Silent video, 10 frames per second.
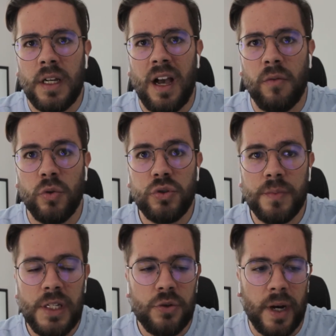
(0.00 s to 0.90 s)
I've also
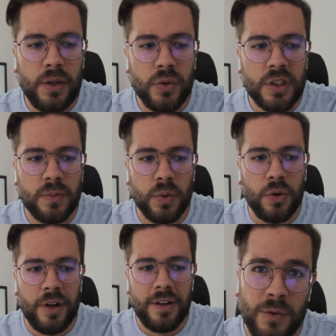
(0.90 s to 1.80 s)
been trying to
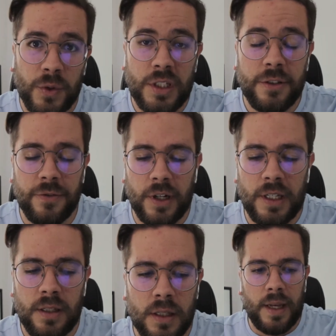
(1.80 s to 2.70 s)
explore, which is funny,